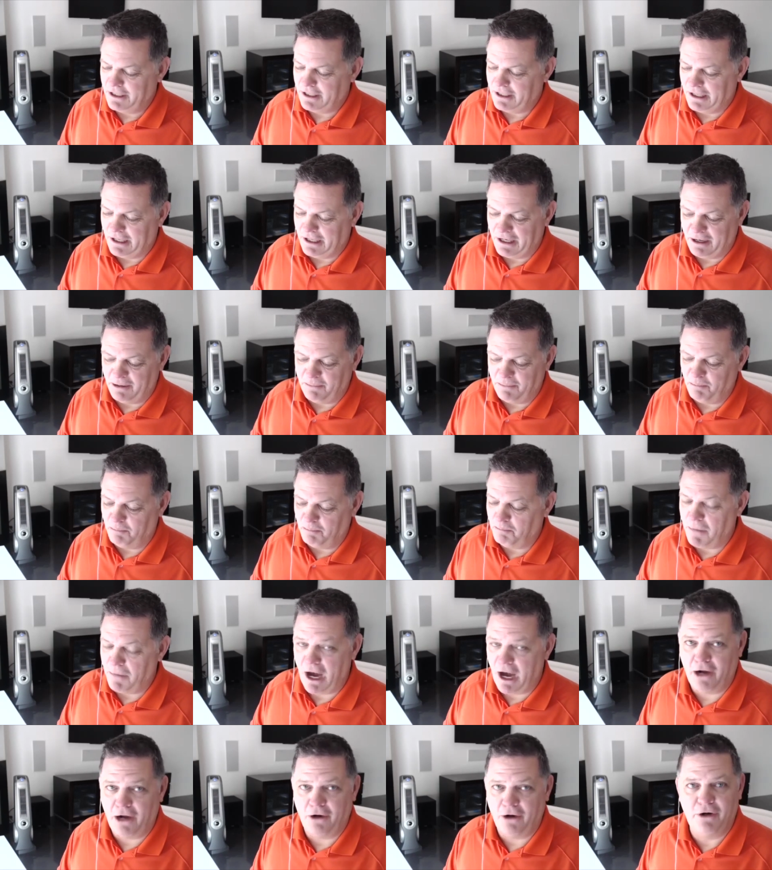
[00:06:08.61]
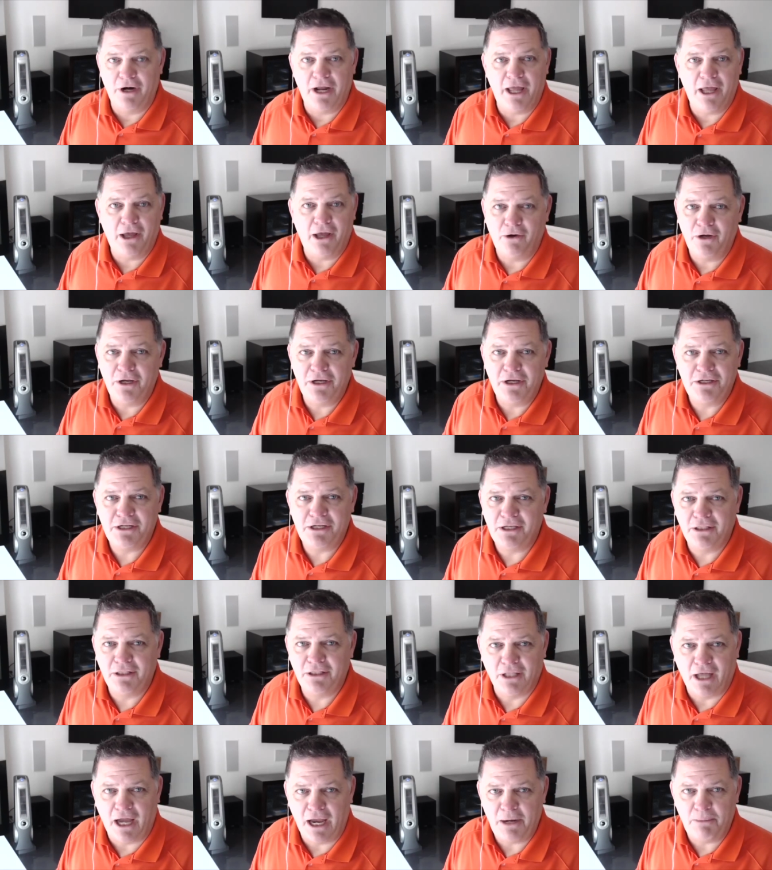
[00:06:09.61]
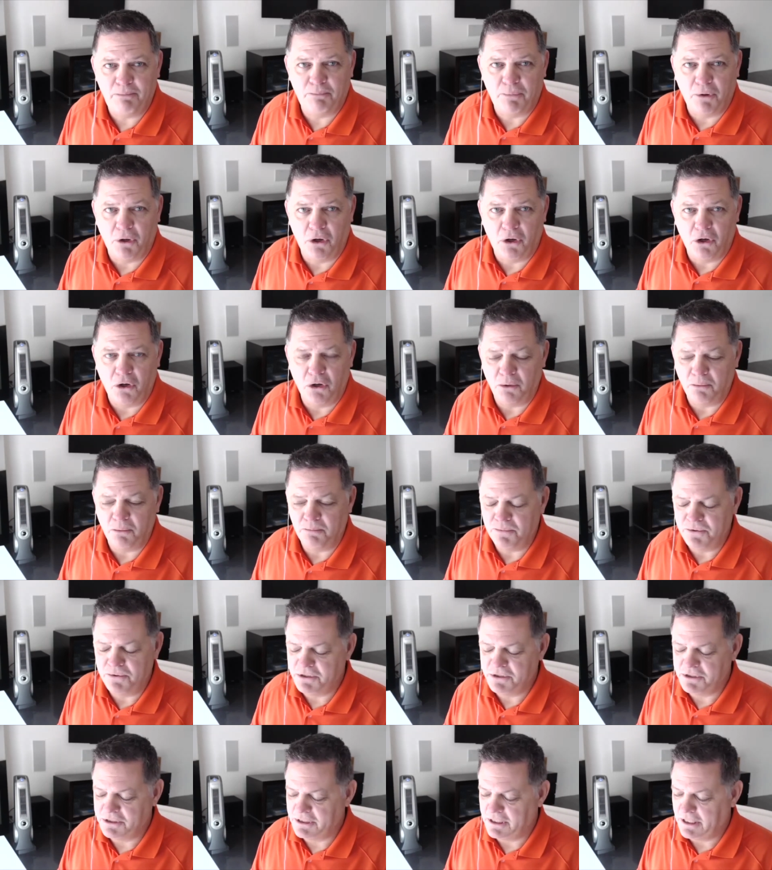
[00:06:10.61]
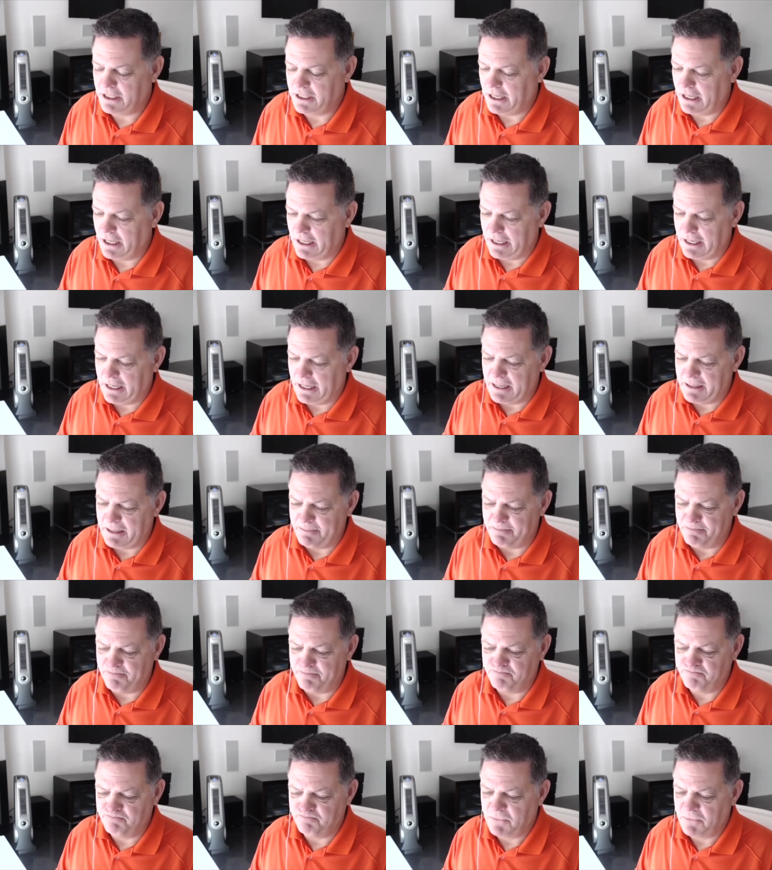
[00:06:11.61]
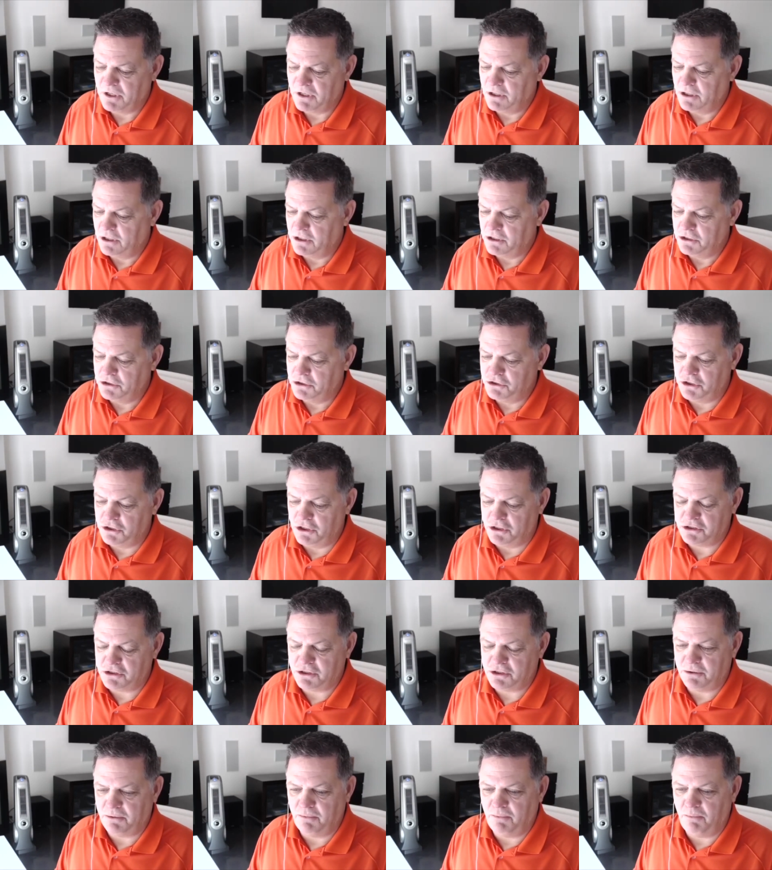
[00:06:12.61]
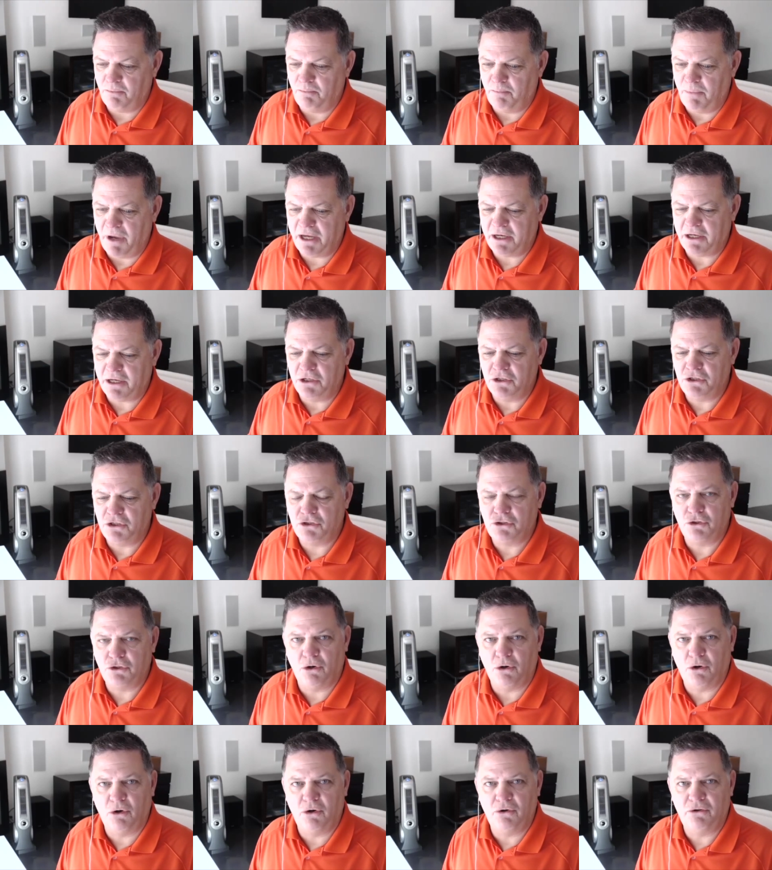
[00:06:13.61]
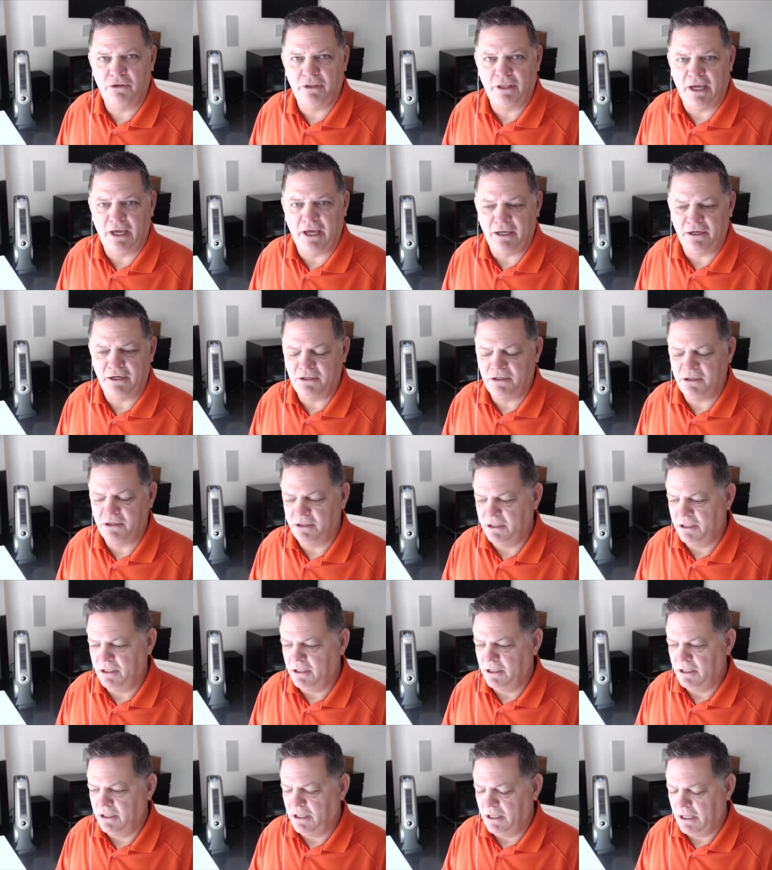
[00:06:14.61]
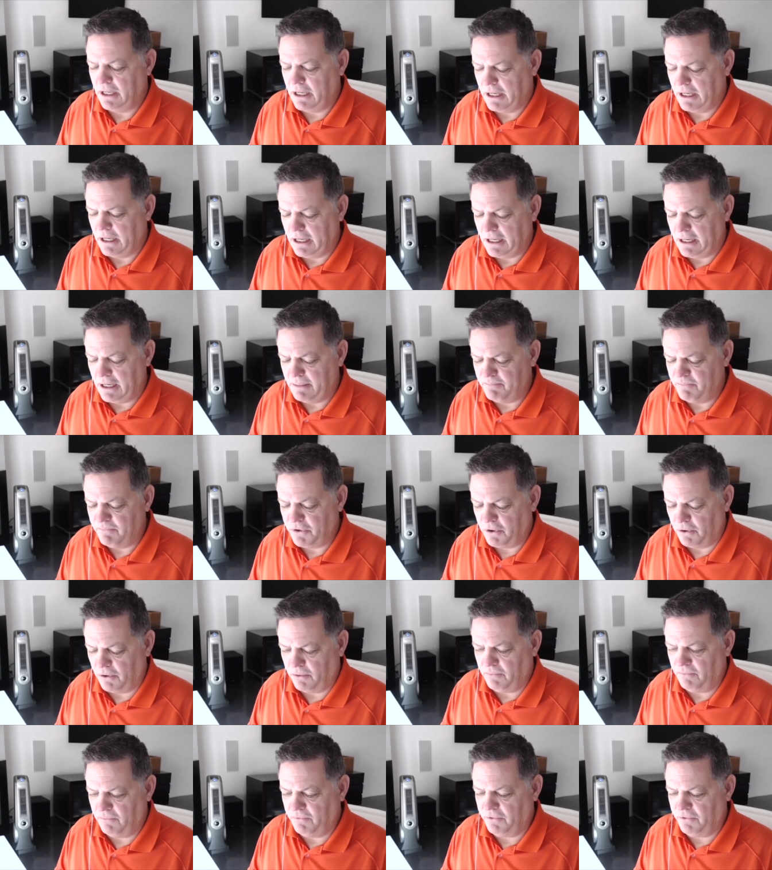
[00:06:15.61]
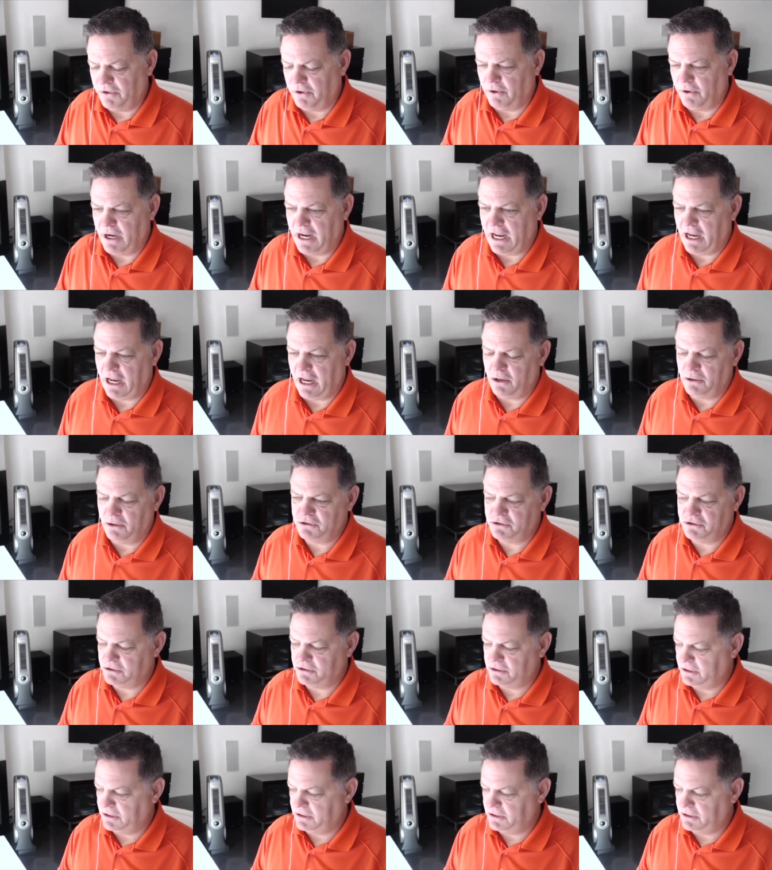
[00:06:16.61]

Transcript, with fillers: um, modern LED light bulbs, um, just making sure that uh, their their house